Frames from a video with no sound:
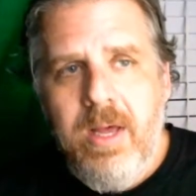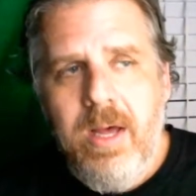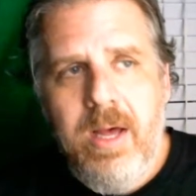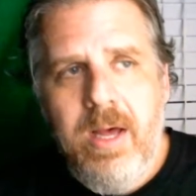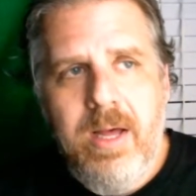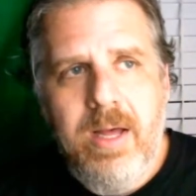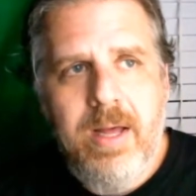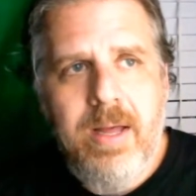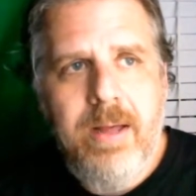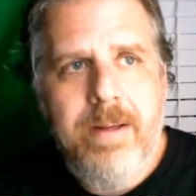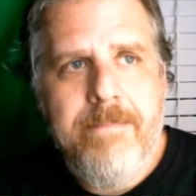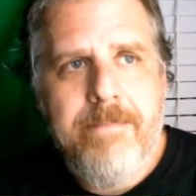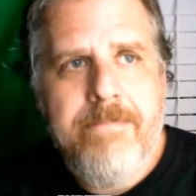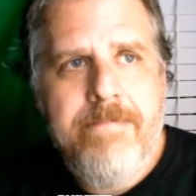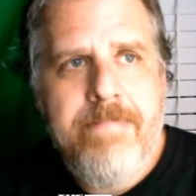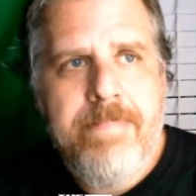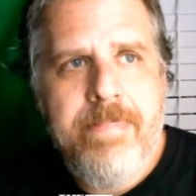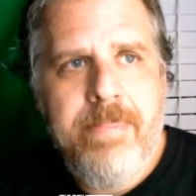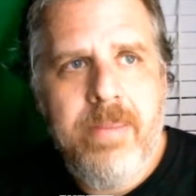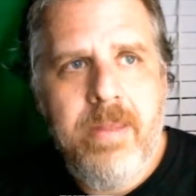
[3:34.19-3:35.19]

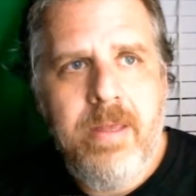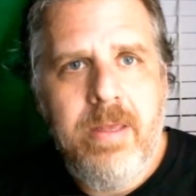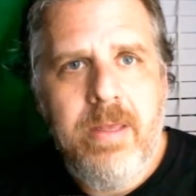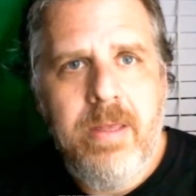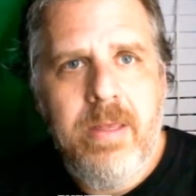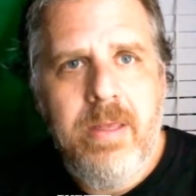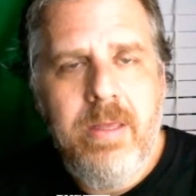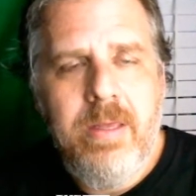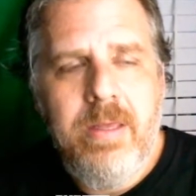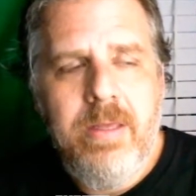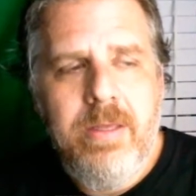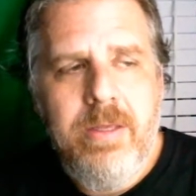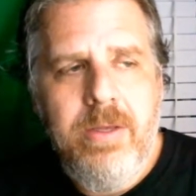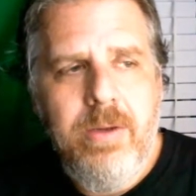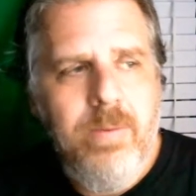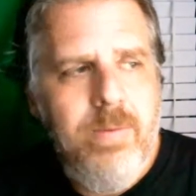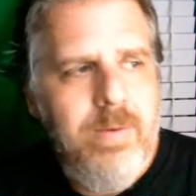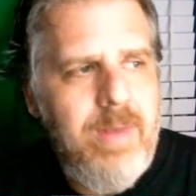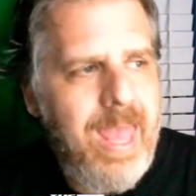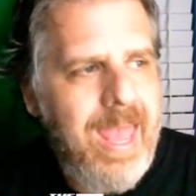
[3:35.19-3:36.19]
Um,
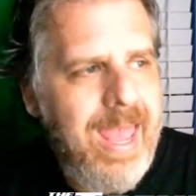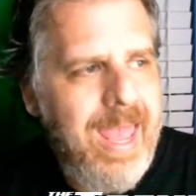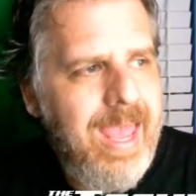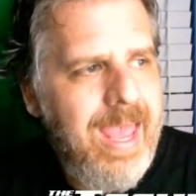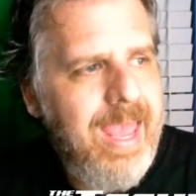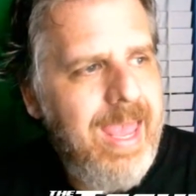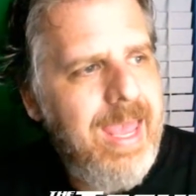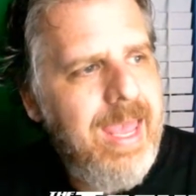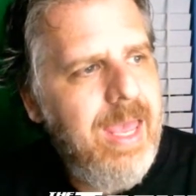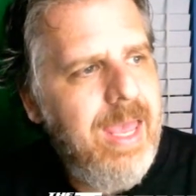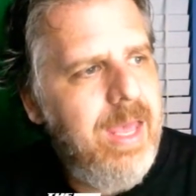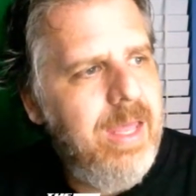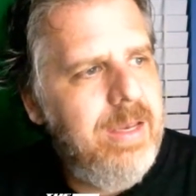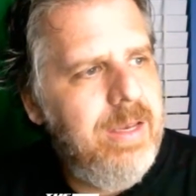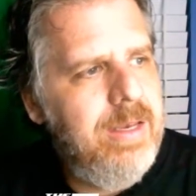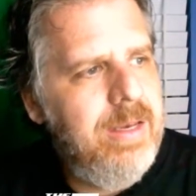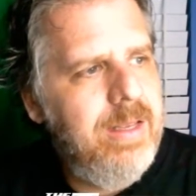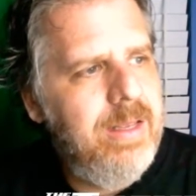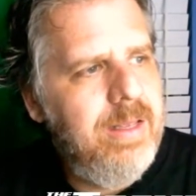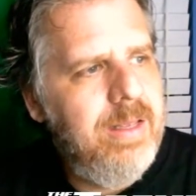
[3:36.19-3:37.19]
you
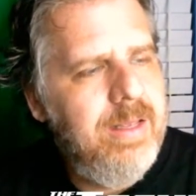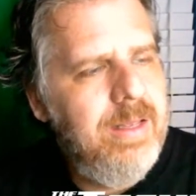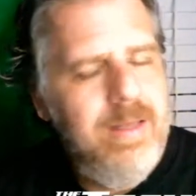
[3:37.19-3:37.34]
can